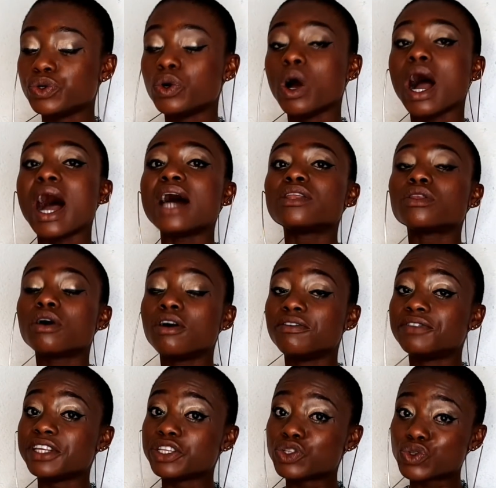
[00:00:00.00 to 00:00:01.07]
You add
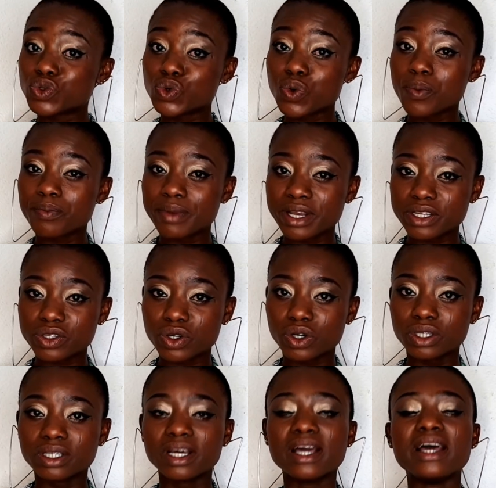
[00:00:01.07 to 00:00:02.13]
of the two
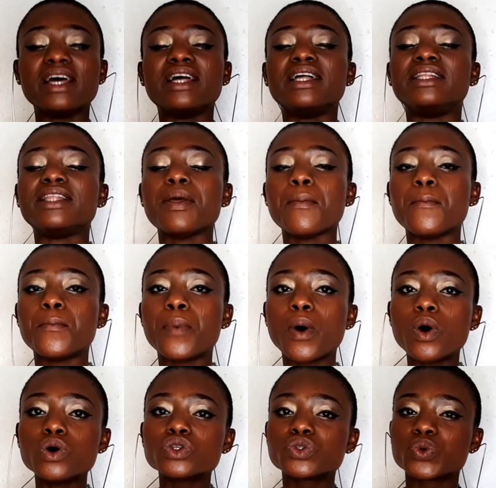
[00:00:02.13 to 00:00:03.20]
methods, they
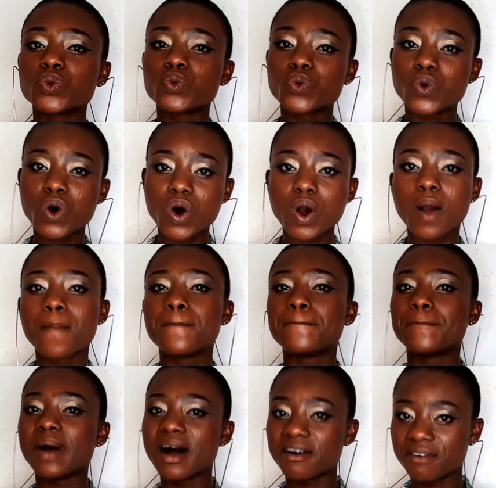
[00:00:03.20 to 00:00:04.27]
both work
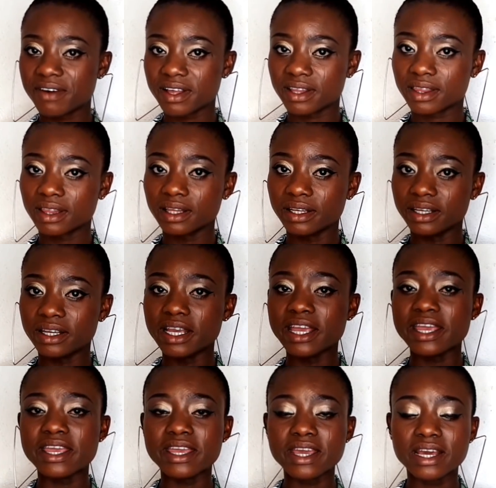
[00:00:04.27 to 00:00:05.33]
perfectly.
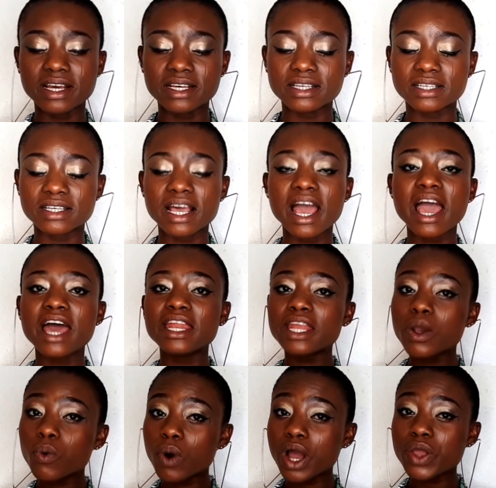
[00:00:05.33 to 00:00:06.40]
Yes,
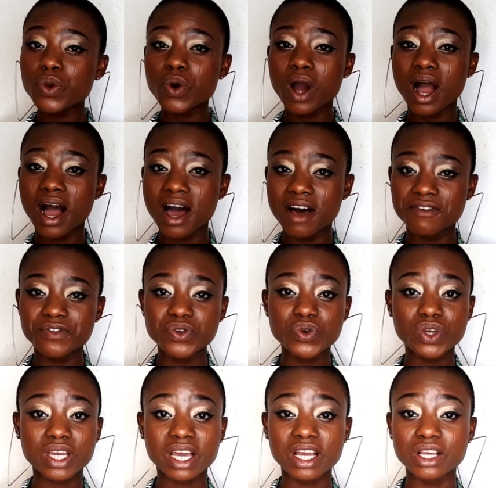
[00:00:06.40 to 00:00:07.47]
anyone you have,
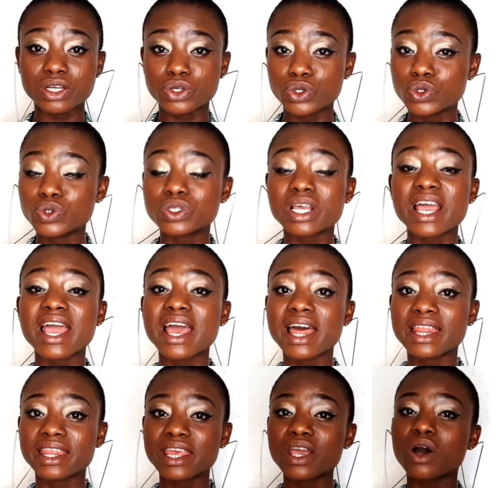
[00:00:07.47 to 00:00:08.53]
you can use
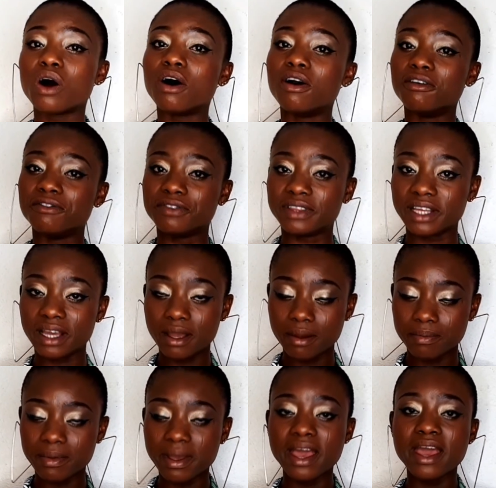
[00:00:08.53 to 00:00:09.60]
any of
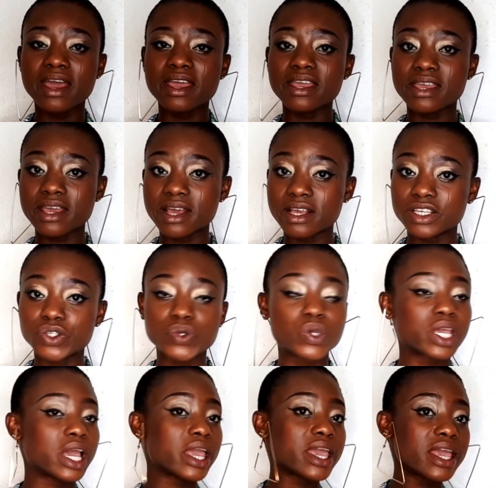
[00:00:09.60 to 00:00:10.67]
them. Yes, you
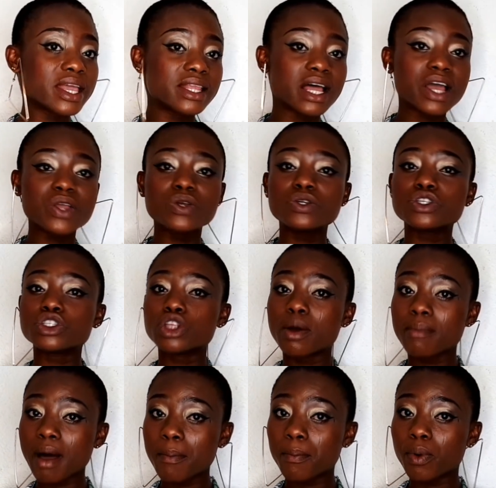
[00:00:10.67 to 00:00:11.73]
can either use
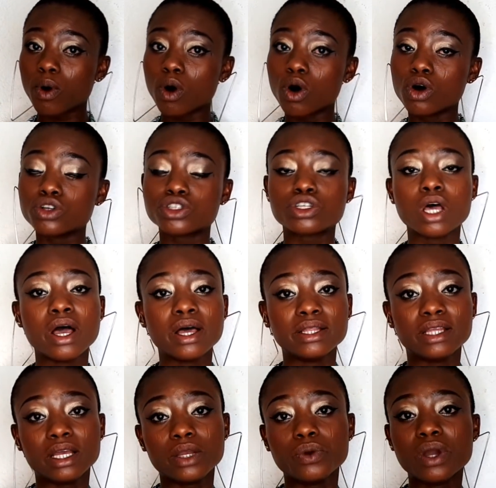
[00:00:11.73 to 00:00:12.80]
normal pot,
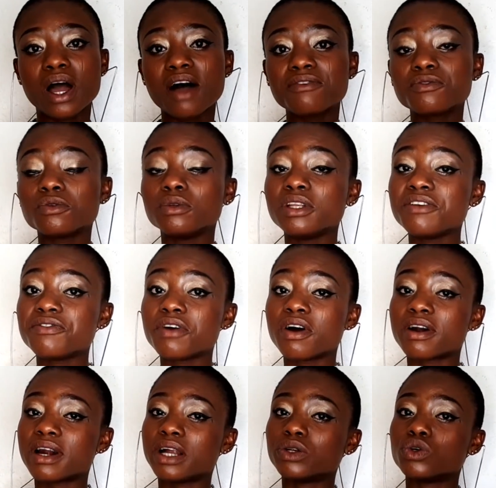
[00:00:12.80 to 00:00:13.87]
then you have to leave your
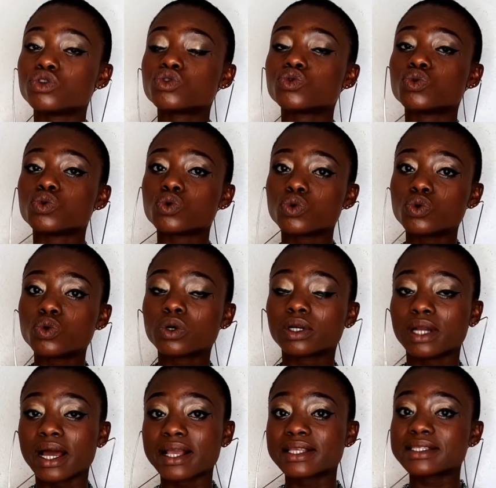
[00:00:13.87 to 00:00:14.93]
granule to cook
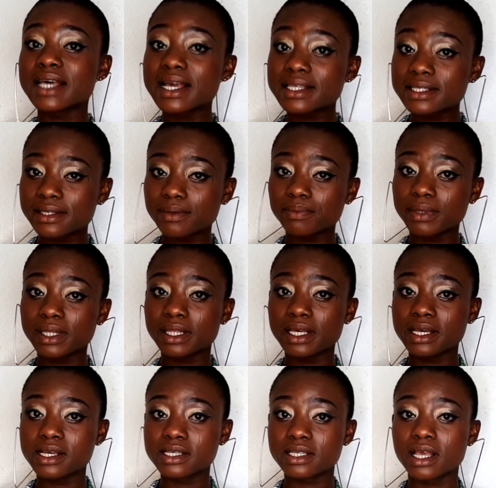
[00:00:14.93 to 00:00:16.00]
like 30
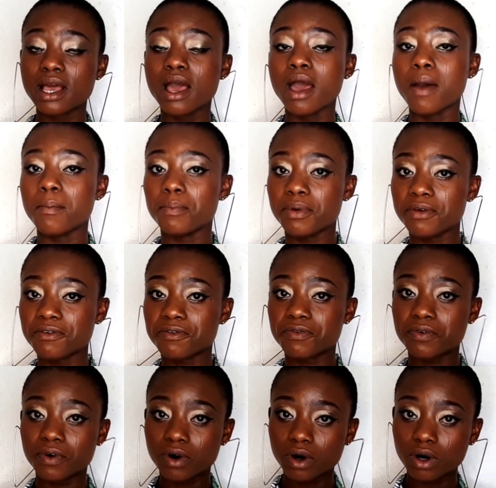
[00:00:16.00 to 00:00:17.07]
minutes
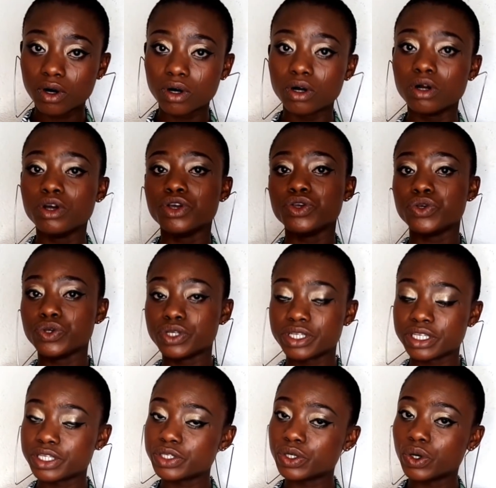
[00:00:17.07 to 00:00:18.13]
before
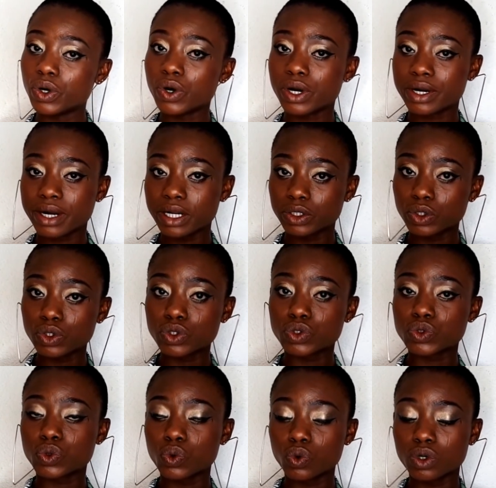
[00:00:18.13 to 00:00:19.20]
using your granule
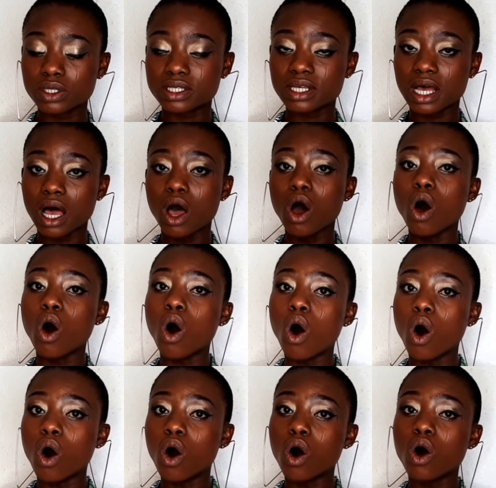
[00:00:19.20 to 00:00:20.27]
water,
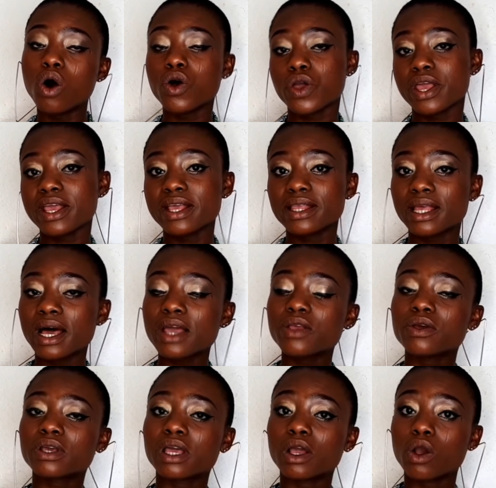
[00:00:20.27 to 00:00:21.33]
or either
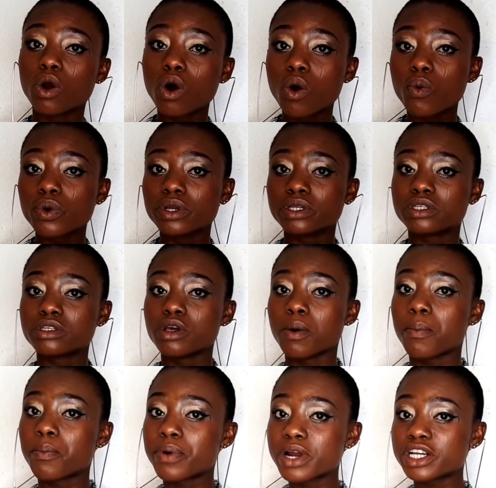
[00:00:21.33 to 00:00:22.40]
you can go with your
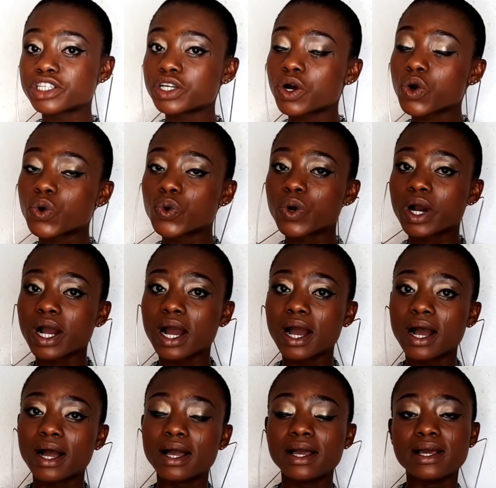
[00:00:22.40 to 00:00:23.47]
pressure
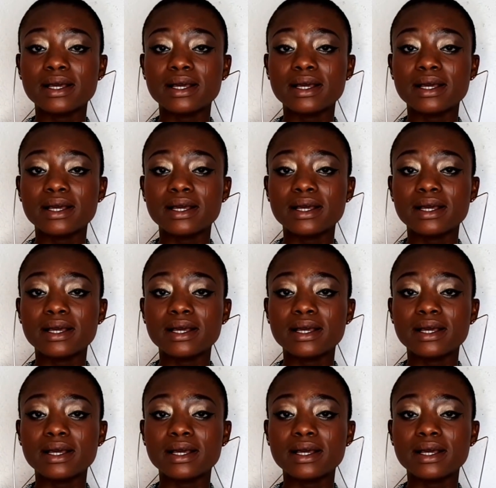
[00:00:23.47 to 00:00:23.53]
cooker,